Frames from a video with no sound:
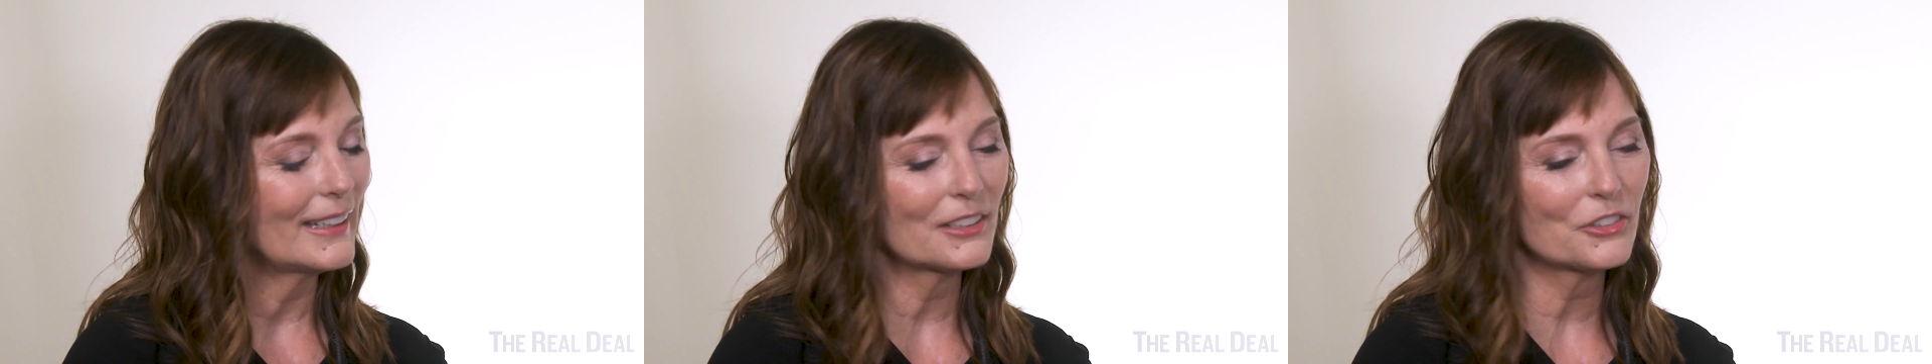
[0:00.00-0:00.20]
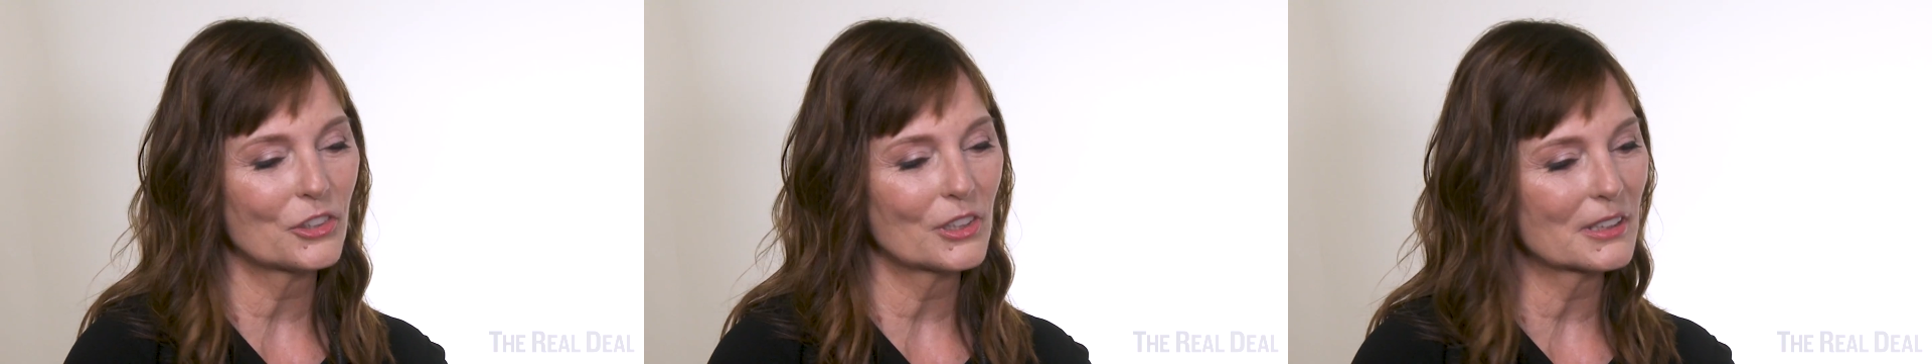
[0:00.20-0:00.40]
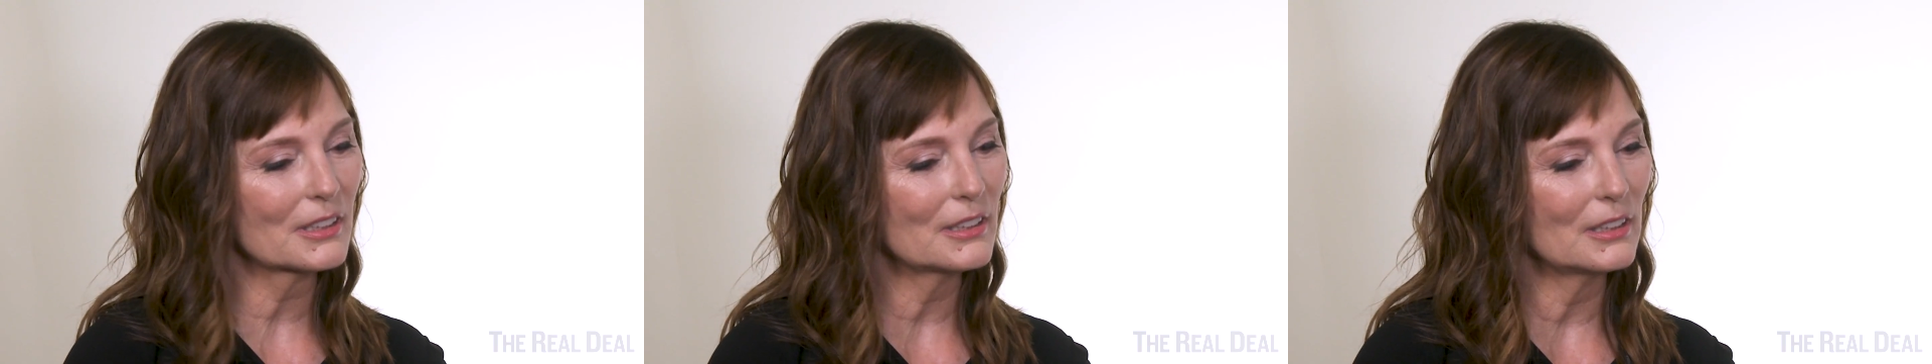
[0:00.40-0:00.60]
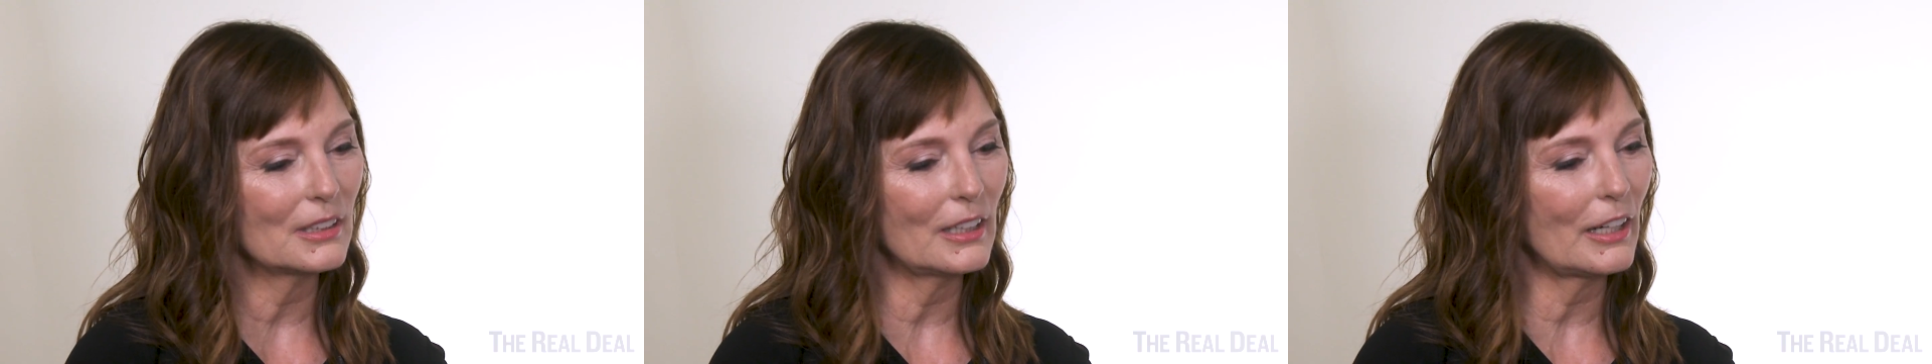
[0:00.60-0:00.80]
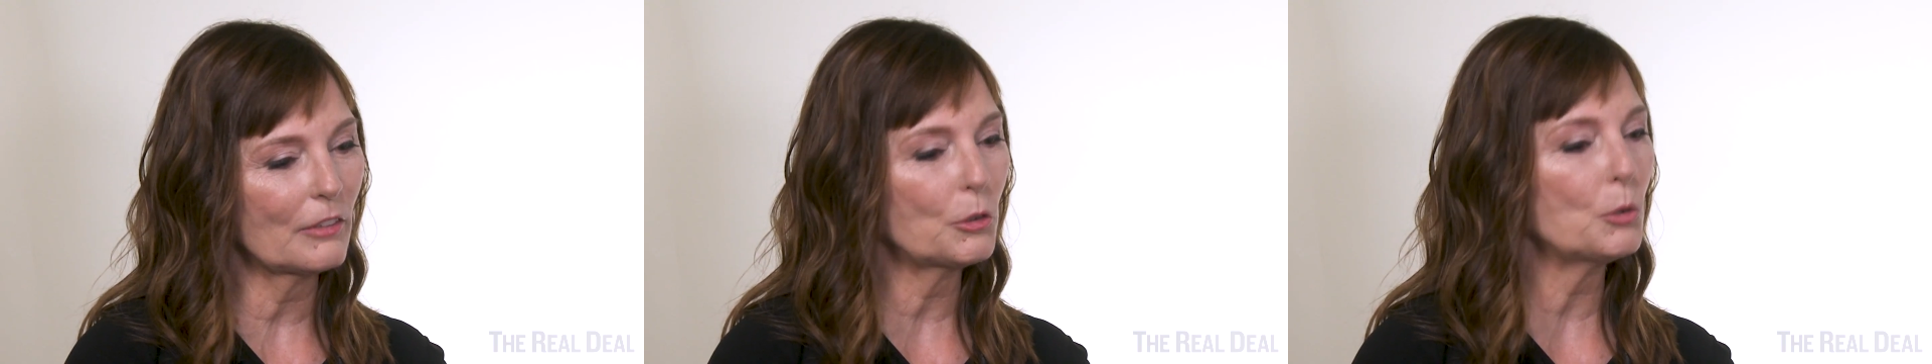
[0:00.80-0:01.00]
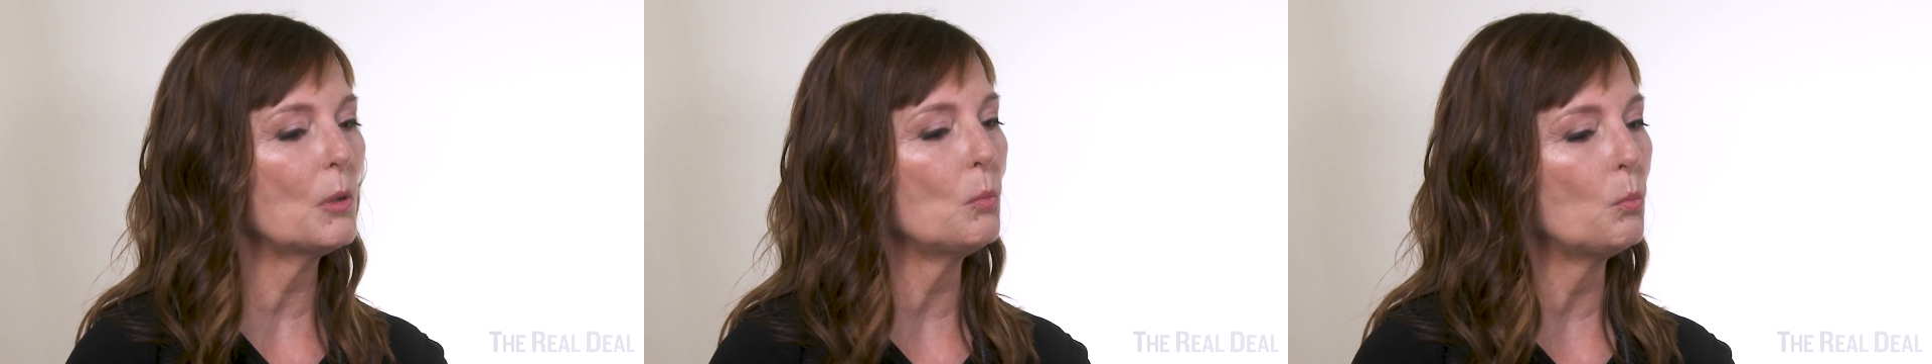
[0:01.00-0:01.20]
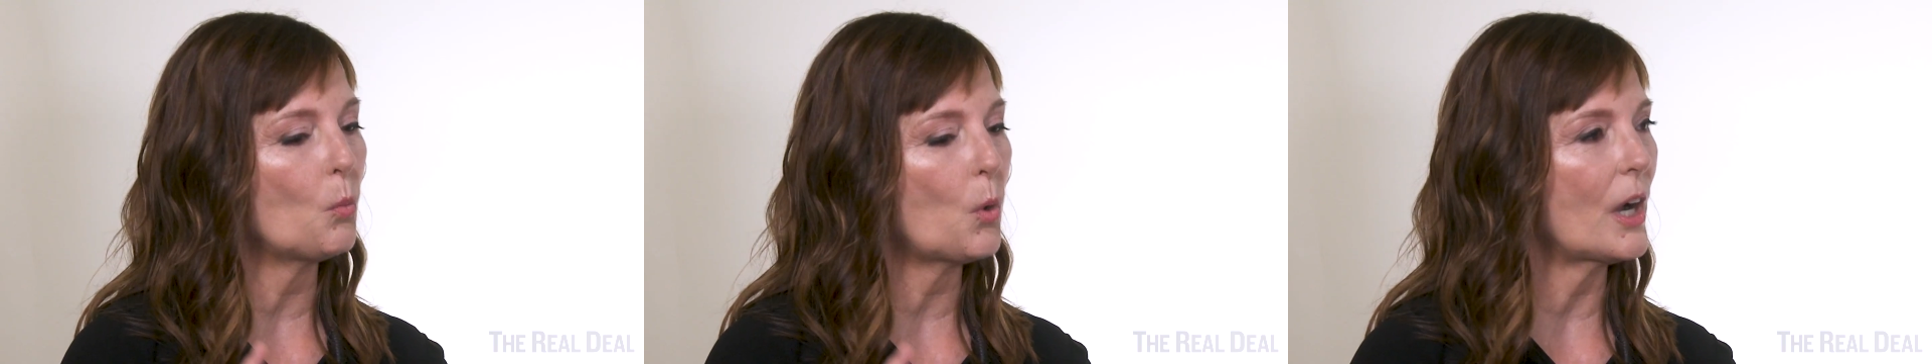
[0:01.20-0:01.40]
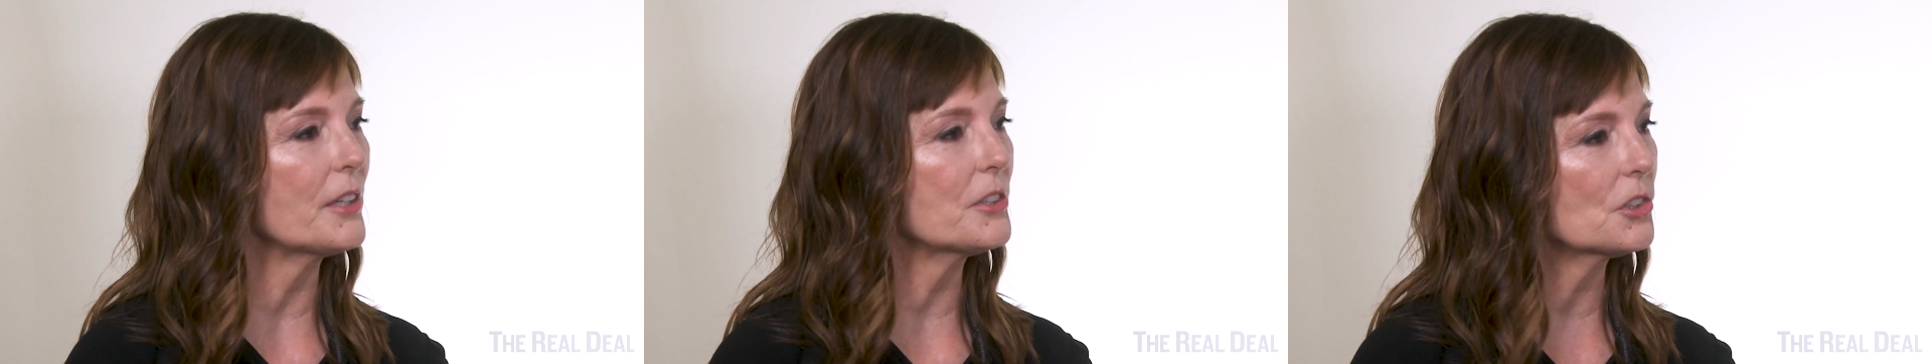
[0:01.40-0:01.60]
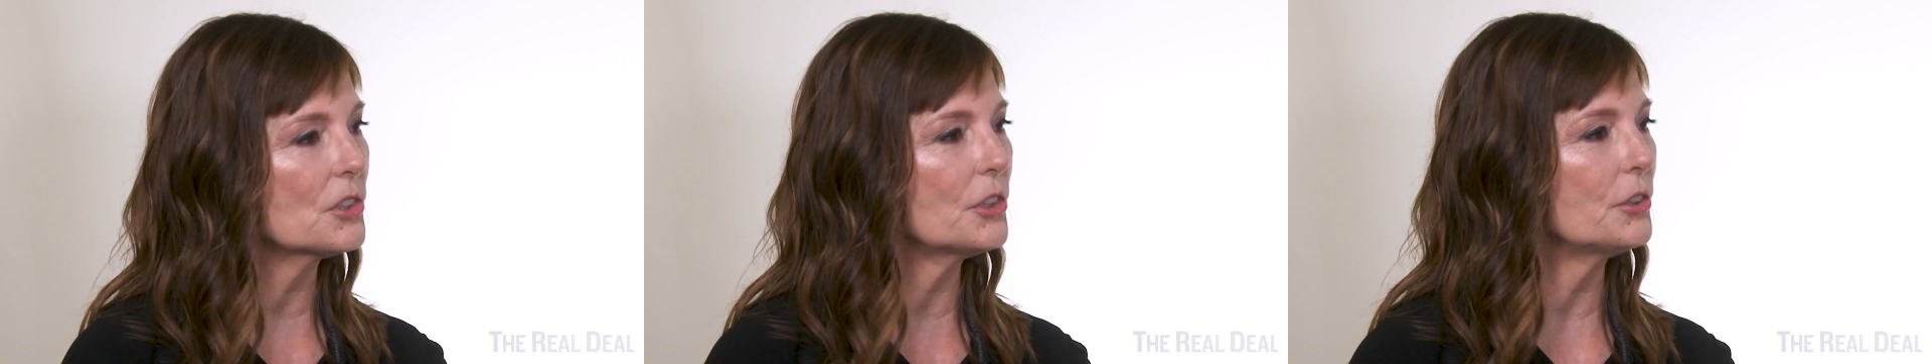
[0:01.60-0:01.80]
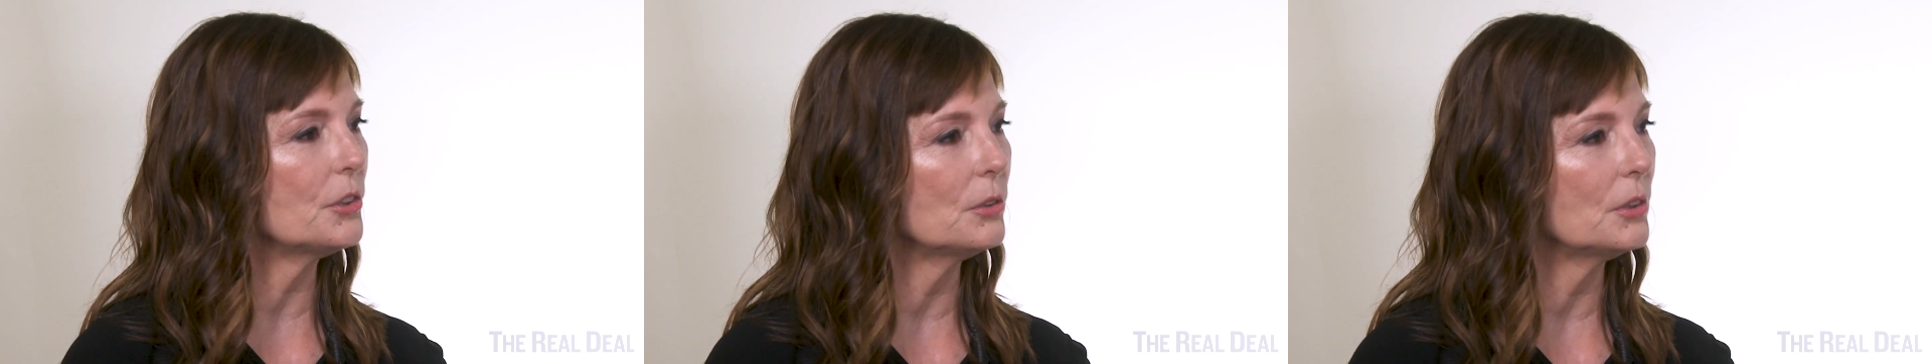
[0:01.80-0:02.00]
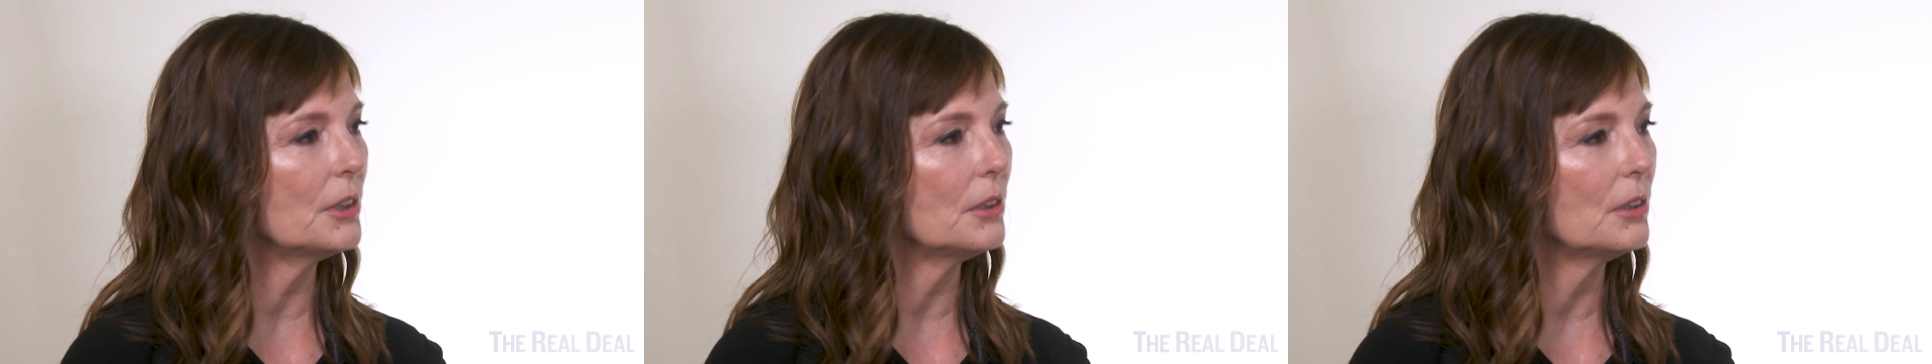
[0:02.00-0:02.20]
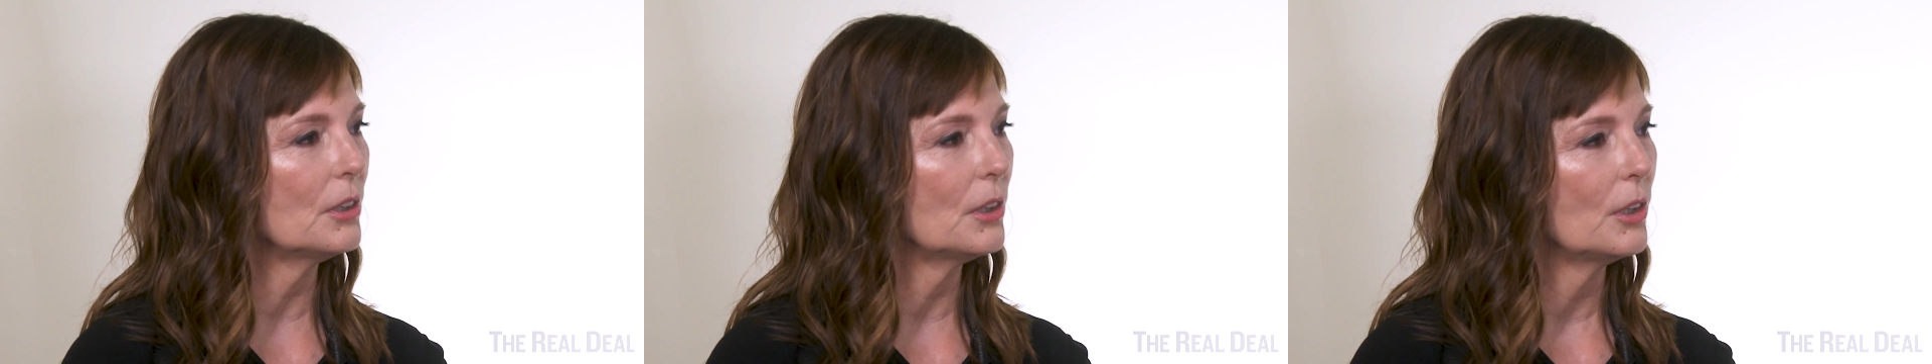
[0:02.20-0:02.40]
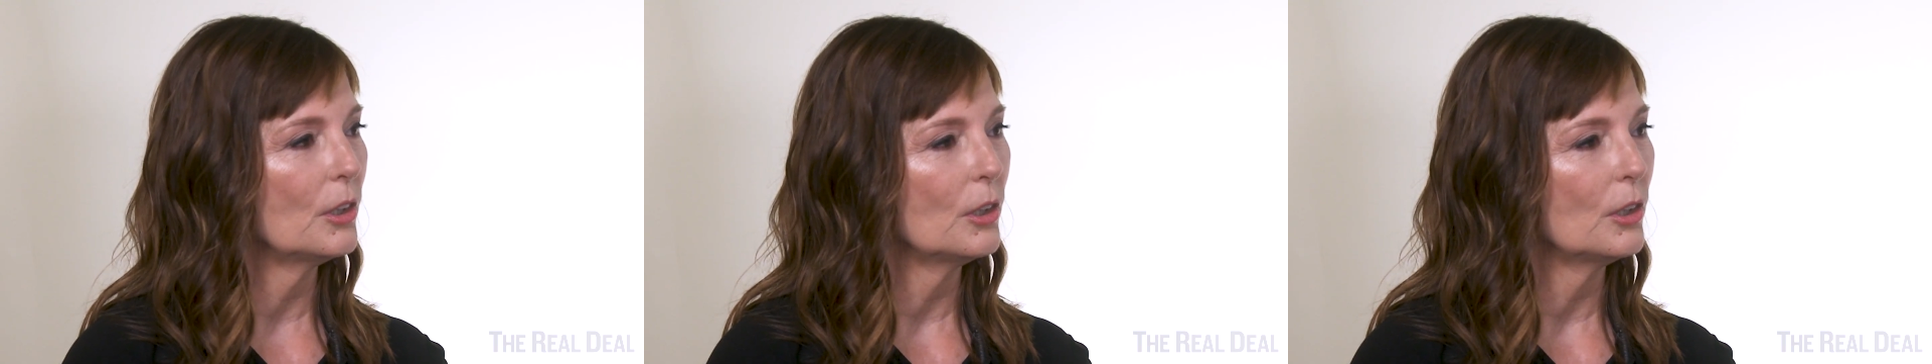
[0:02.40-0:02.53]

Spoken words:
It's just, everyone wants to do it,